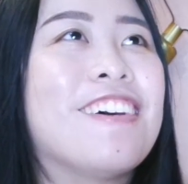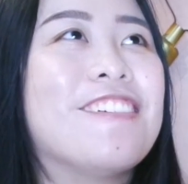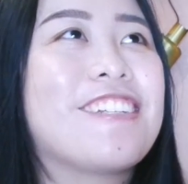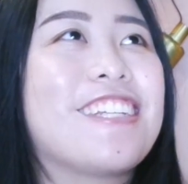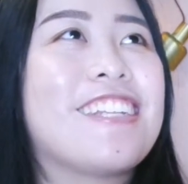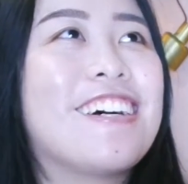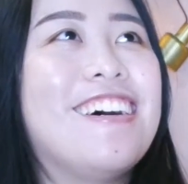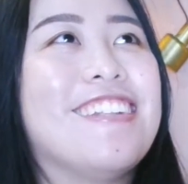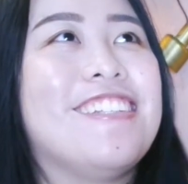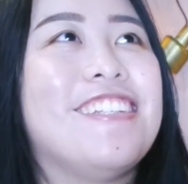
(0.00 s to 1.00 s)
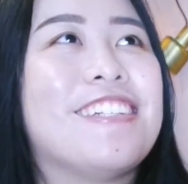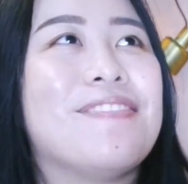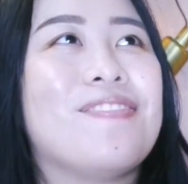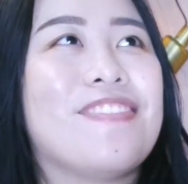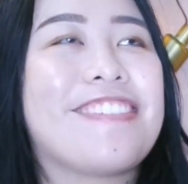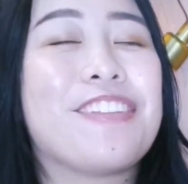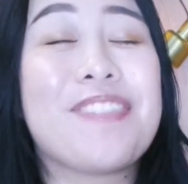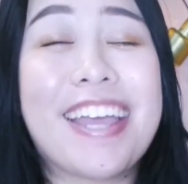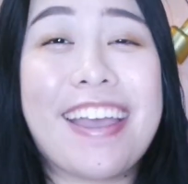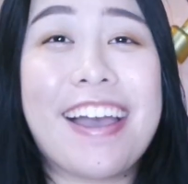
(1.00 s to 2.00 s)
holding onto them with
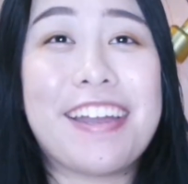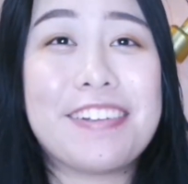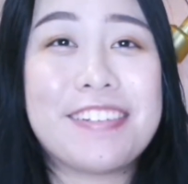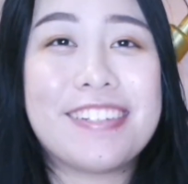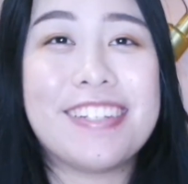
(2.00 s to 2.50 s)
my hand